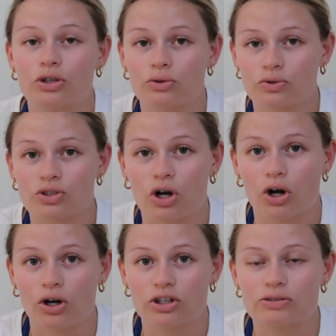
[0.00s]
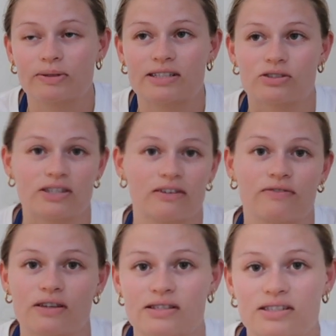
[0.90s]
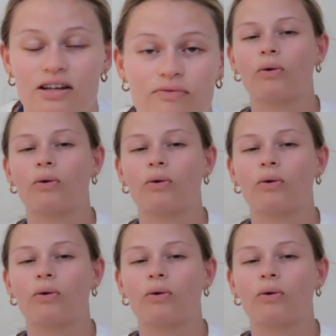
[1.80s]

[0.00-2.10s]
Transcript: use cards because there's like fees and stuff.